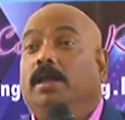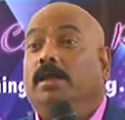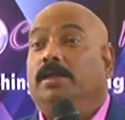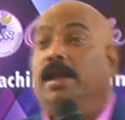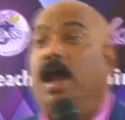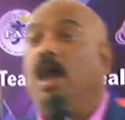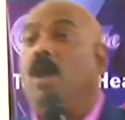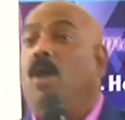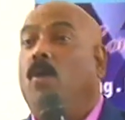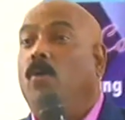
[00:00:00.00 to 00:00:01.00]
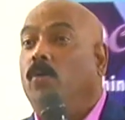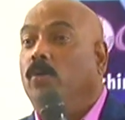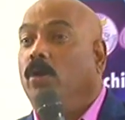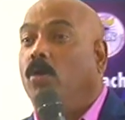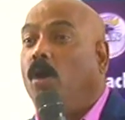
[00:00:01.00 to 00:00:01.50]
Now,
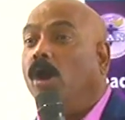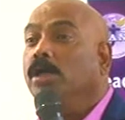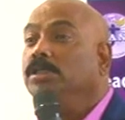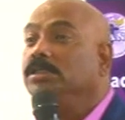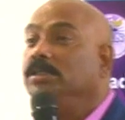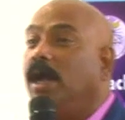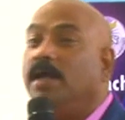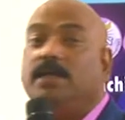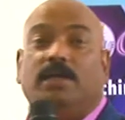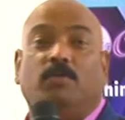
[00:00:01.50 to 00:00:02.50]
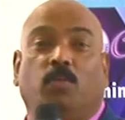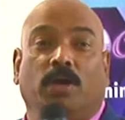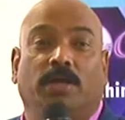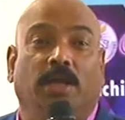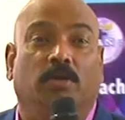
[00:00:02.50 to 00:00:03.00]
God started
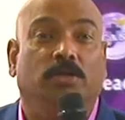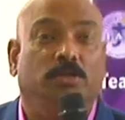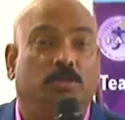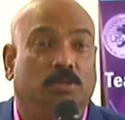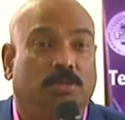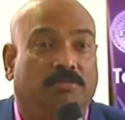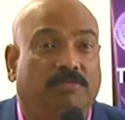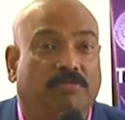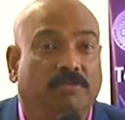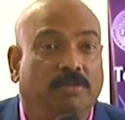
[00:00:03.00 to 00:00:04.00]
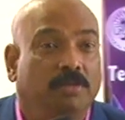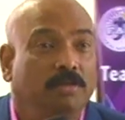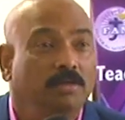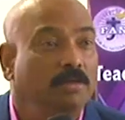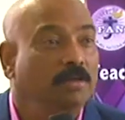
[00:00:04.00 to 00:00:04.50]
working on Joseph.
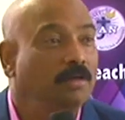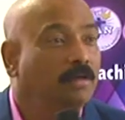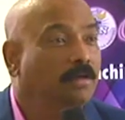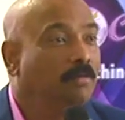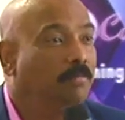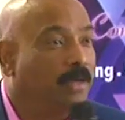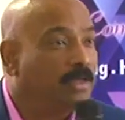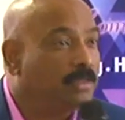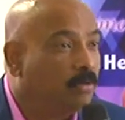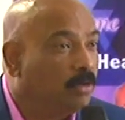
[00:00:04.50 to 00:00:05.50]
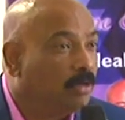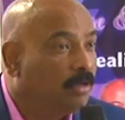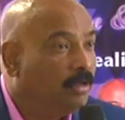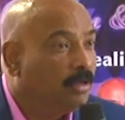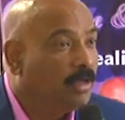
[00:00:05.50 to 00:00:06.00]
Praise the Lord.
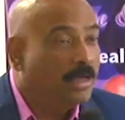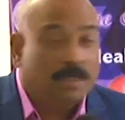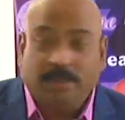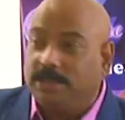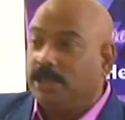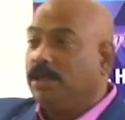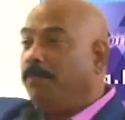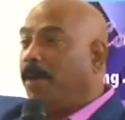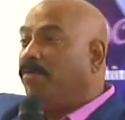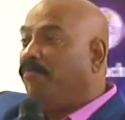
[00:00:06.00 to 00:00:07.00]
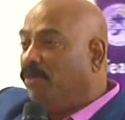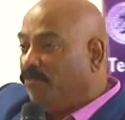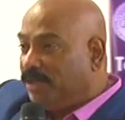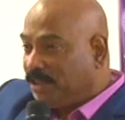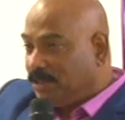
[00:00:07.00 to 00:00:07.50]
Such a powerful
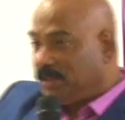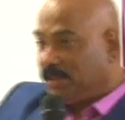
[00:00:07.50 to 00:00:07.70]
vision, such